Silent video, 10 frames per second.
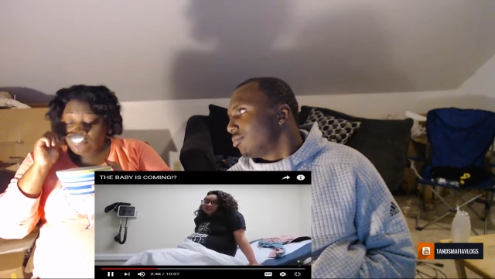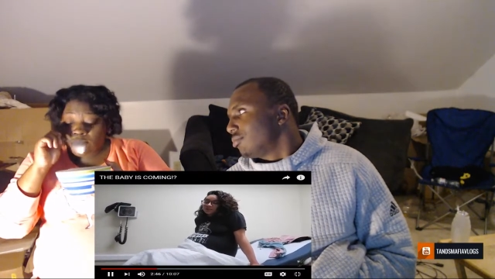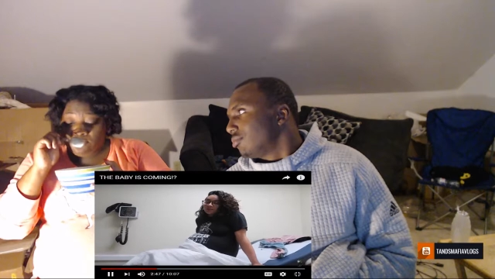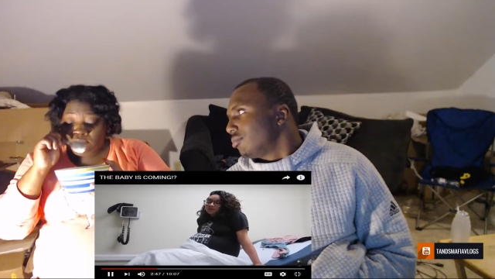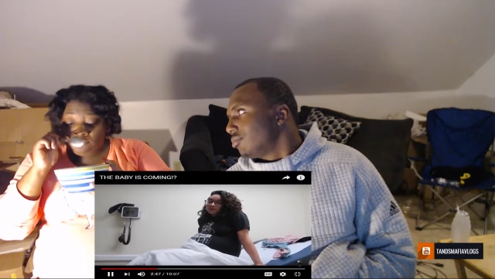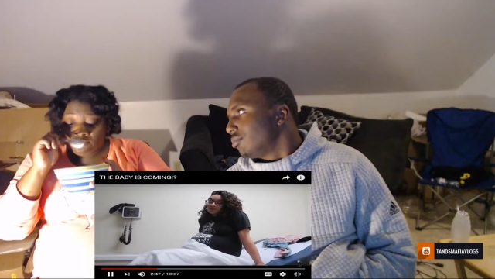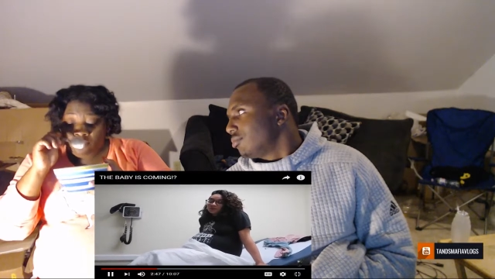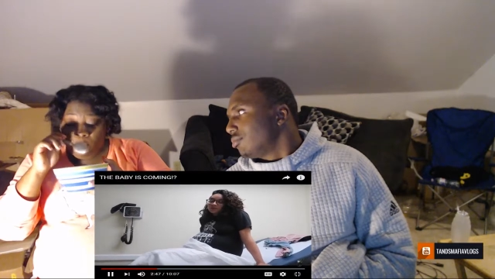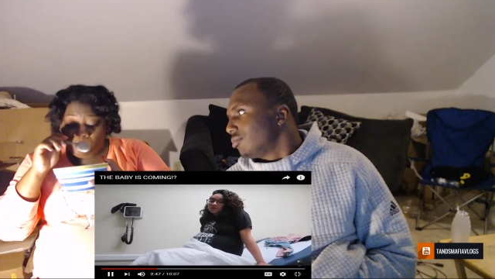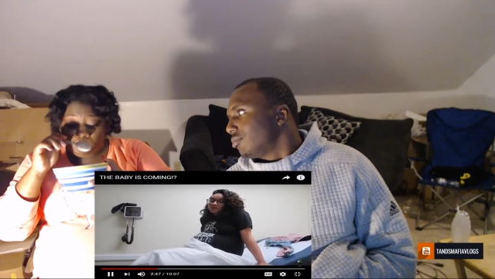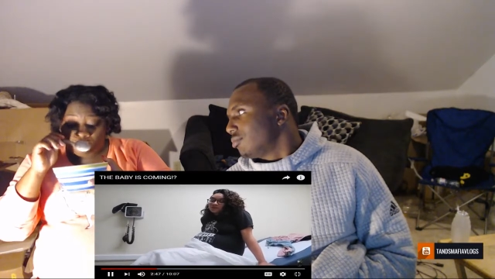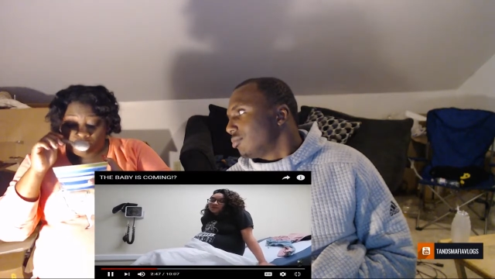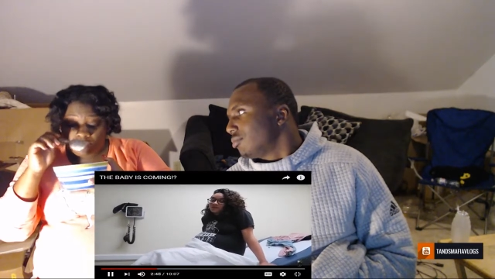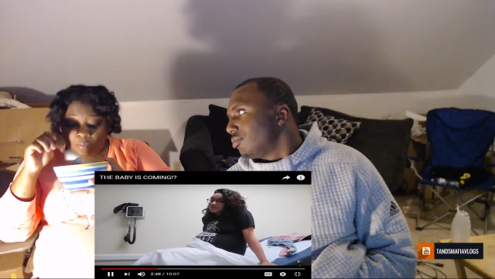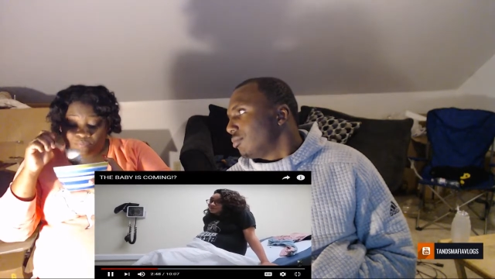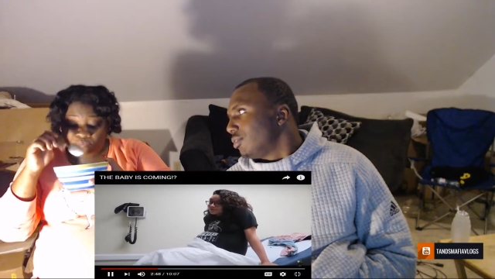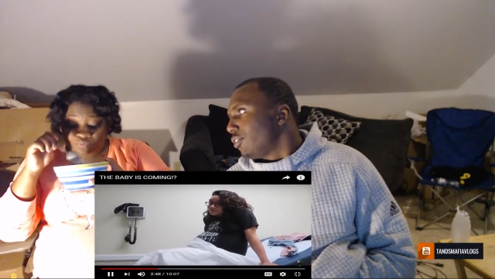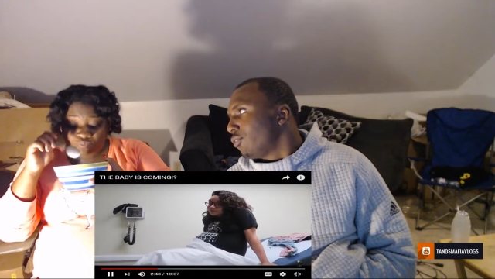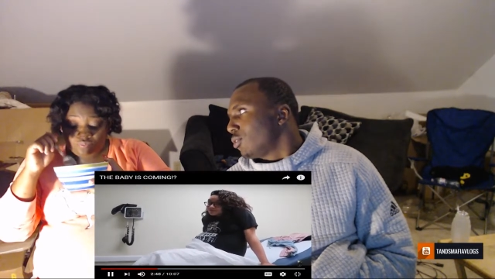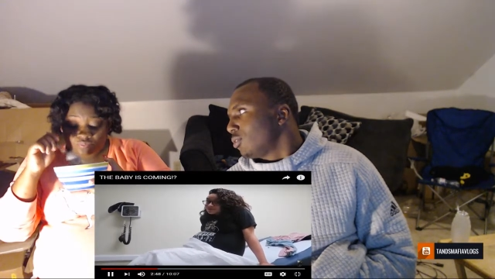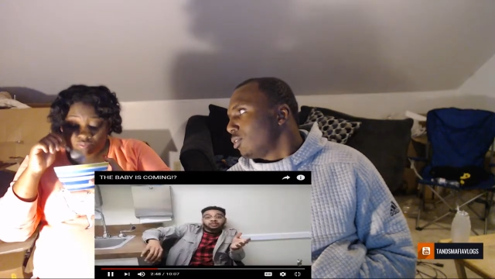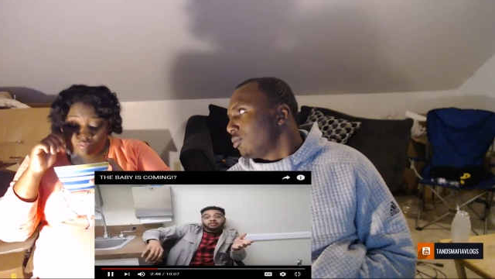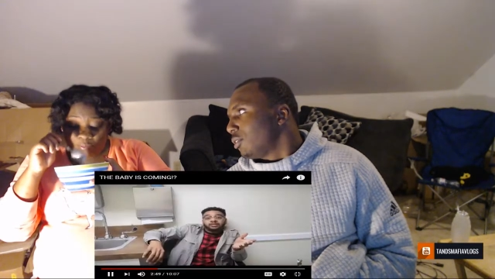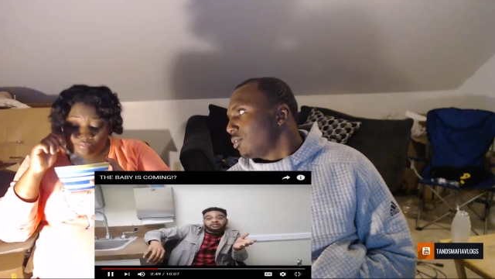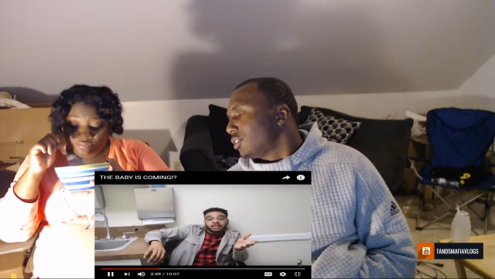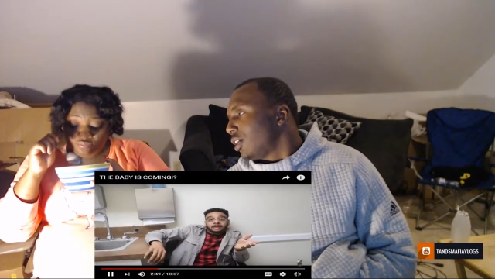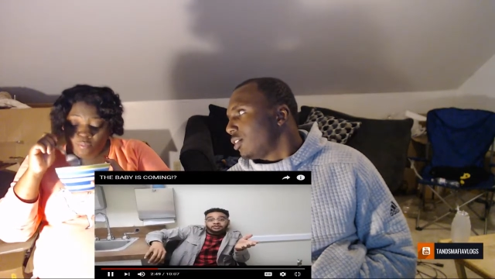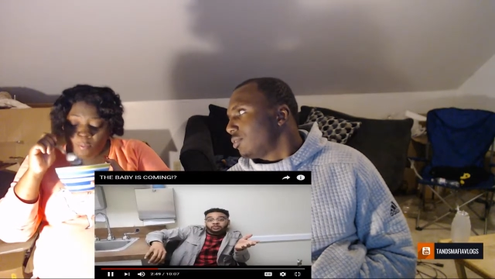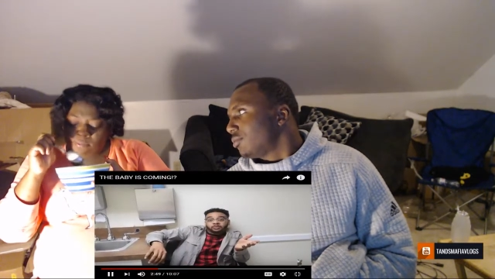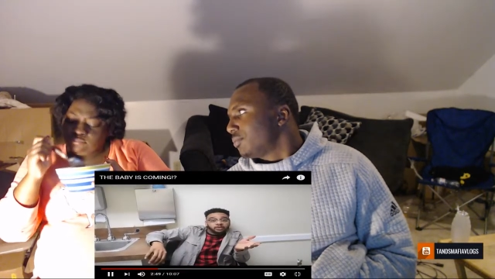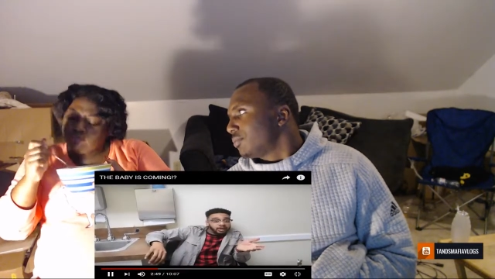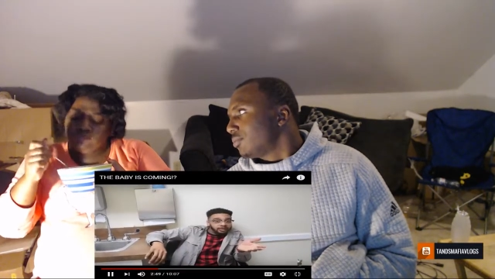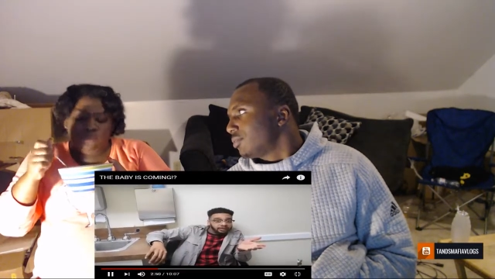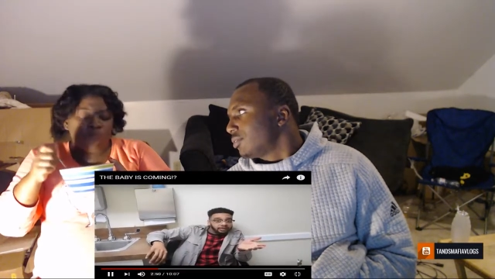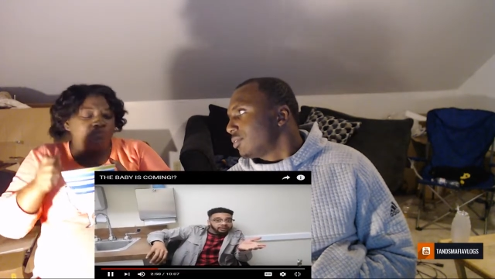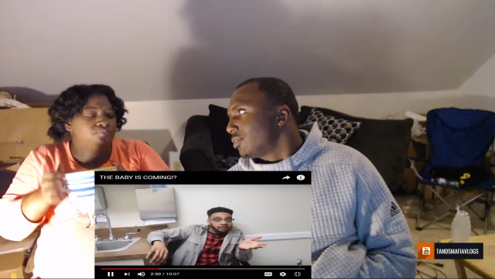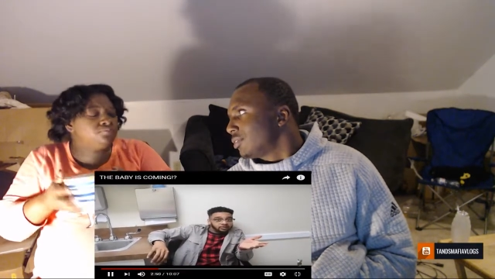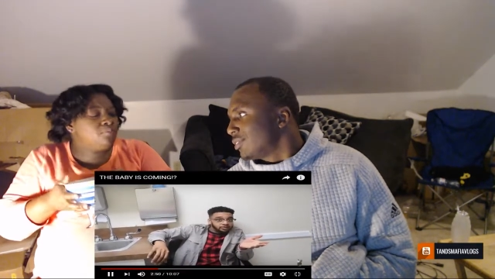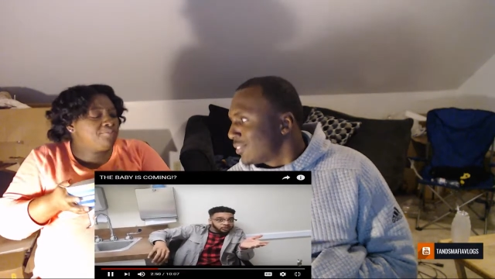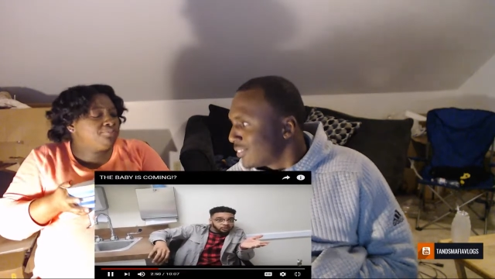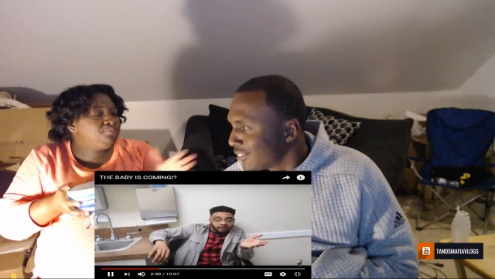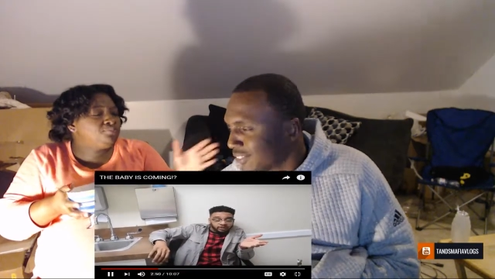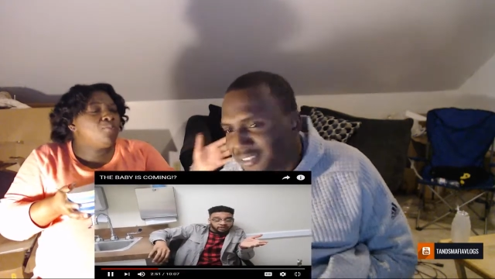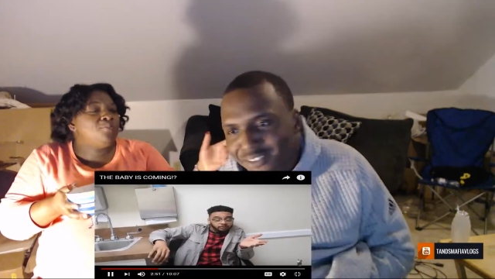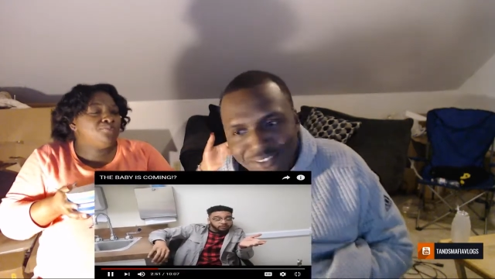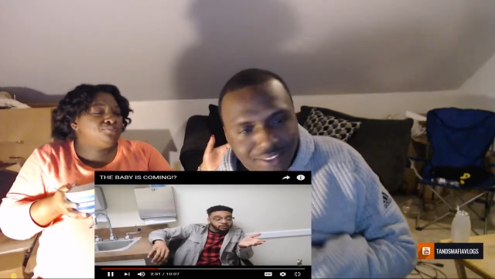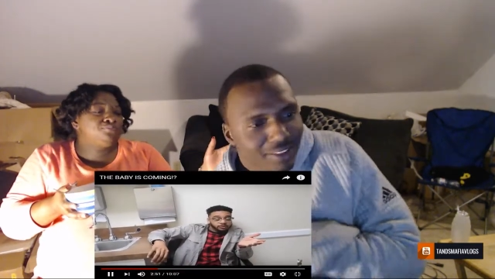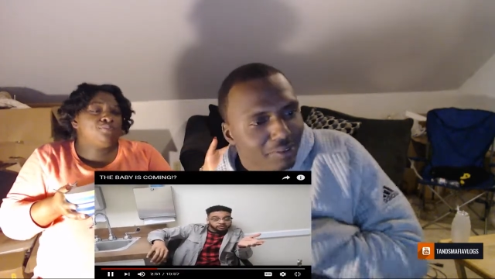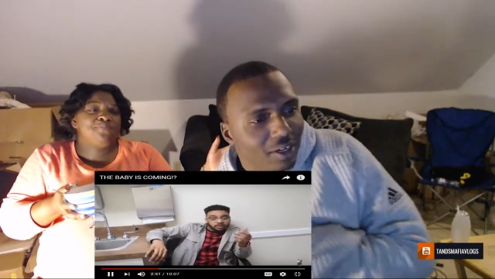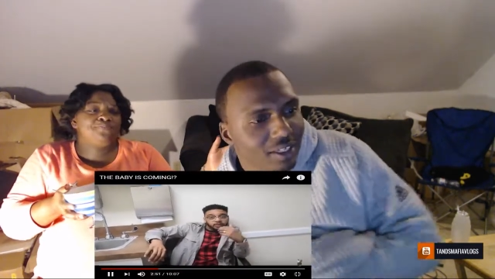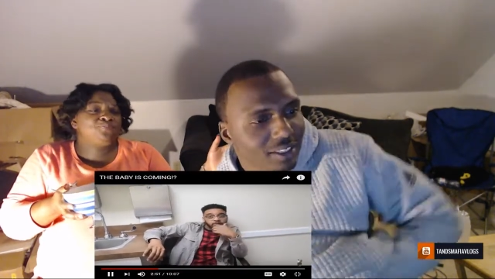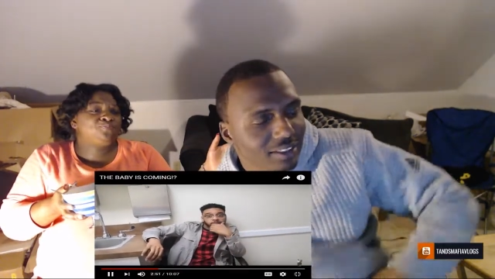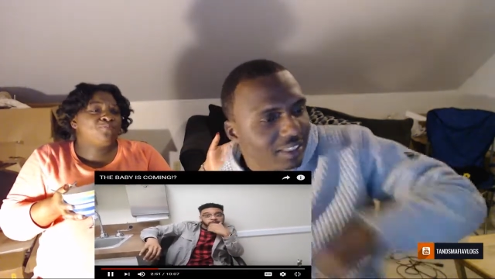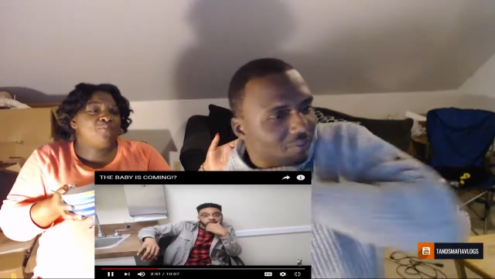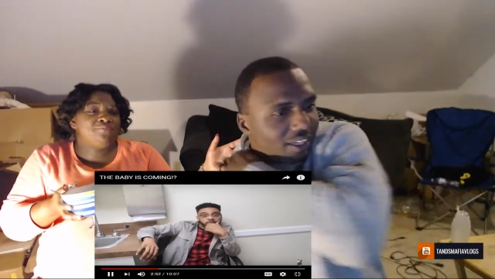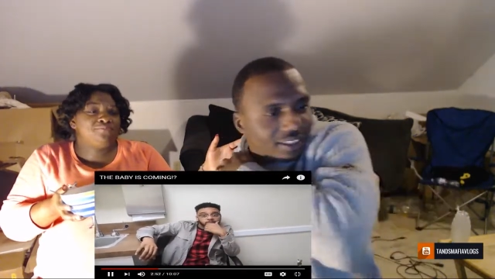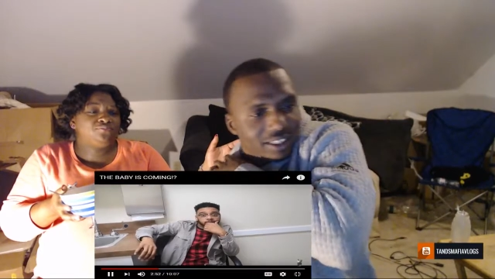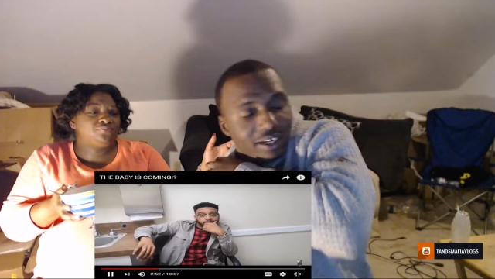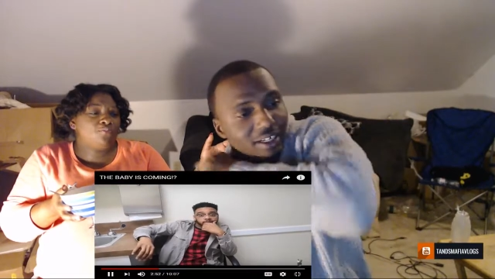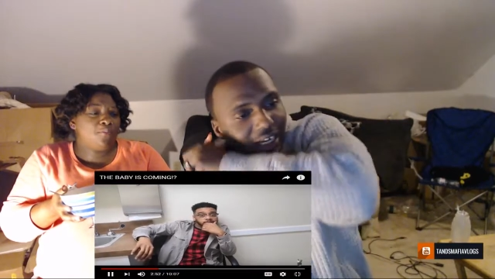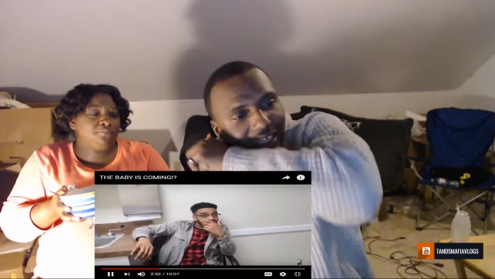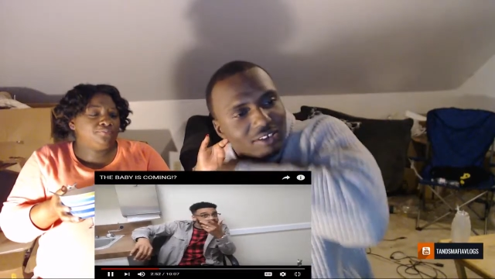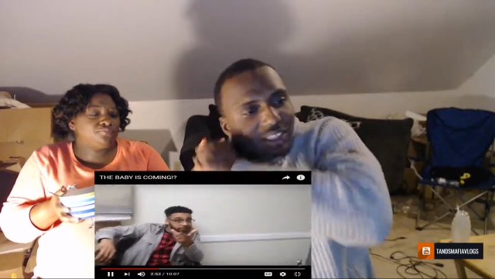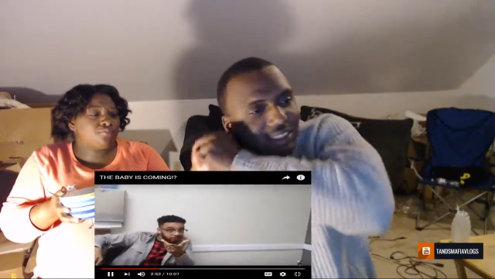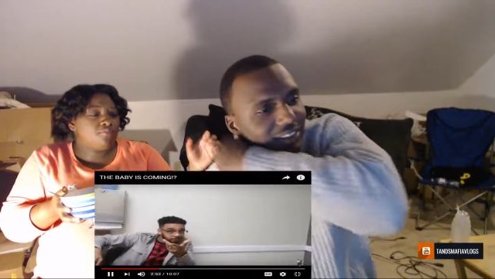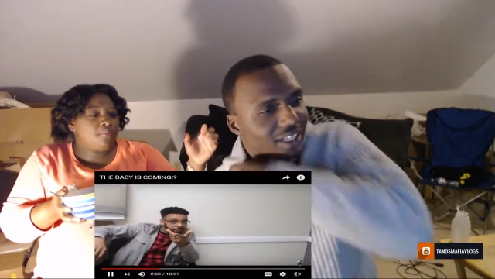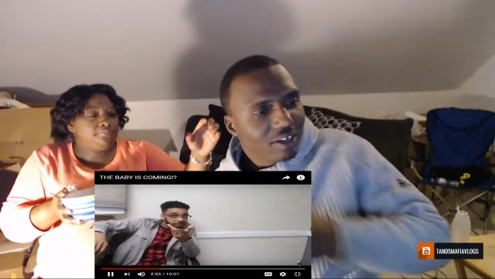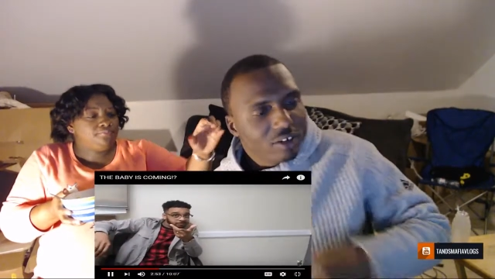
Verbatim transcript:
Speaker 1: So... So what about the times when we're not late and we're still waiting here for Right, it's like right there, like on this side, on the